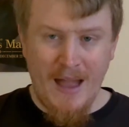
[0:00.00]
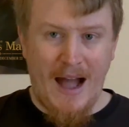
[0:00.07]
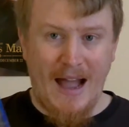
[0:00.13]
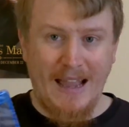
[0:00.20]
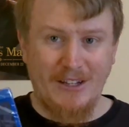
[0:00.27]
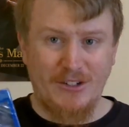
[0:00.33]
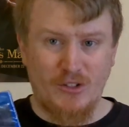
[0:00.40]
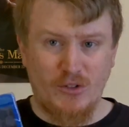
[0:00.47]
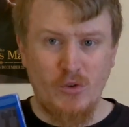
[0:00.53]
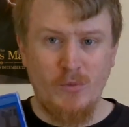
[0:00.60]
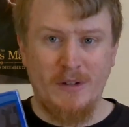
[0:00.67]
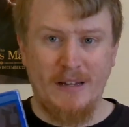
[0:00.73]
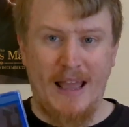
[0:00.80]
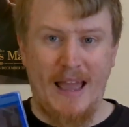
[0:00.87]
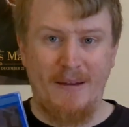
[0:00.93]
I
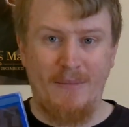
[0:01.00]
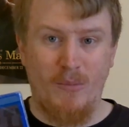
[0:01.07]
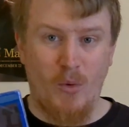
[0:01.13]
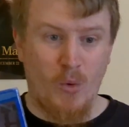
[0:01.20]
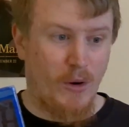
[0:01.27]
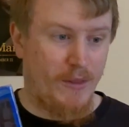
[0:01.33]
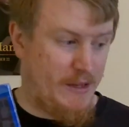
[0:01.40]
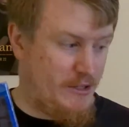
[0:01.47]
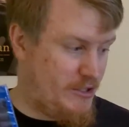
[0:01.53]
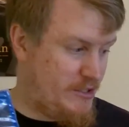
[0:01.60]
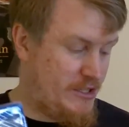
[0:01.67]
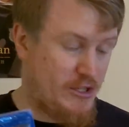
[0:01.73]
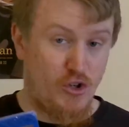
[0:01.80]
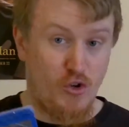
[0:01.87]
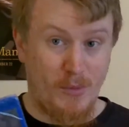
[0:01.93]
assumed it had more than just
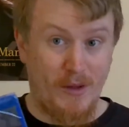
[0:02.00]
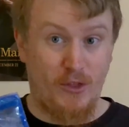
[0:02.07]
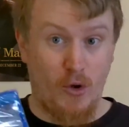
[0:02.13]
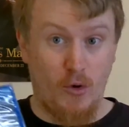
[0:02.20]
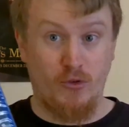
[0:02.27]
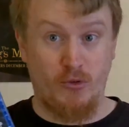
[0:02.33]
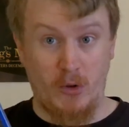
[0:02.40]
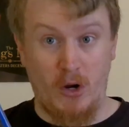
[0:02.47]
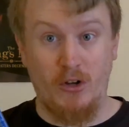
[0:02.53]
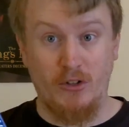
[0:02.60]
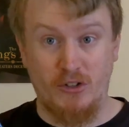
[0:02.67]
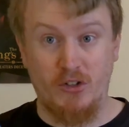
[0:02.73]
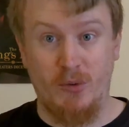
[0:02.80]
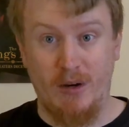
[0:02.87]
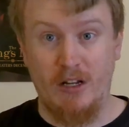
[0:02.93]
the two, but those were
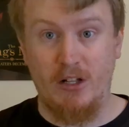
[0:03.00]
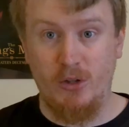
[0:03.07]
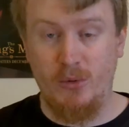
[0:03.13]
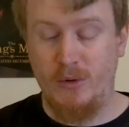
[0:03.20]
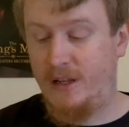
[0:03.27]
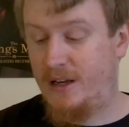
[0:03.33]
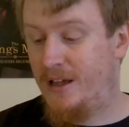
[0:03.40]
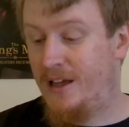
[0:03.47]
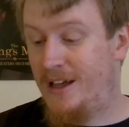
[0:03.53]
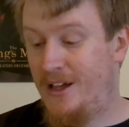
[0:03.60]
also included.